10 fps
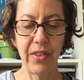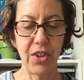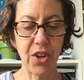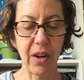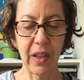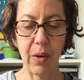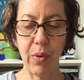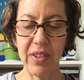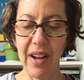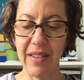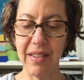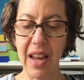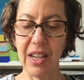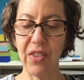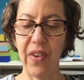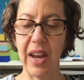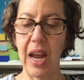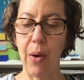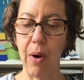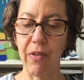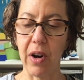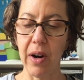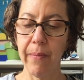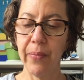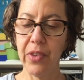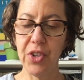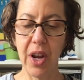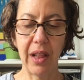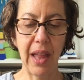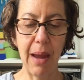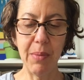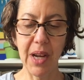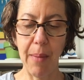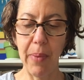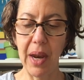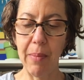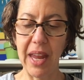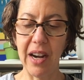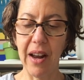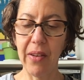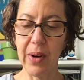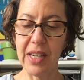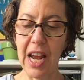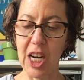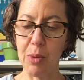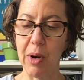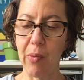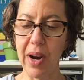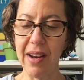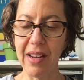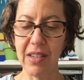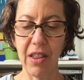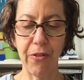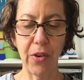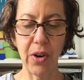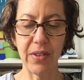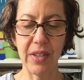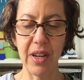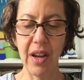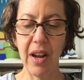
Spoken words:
Charlotte was not satisfied, however. She climbed up and made another attachment right next to the first.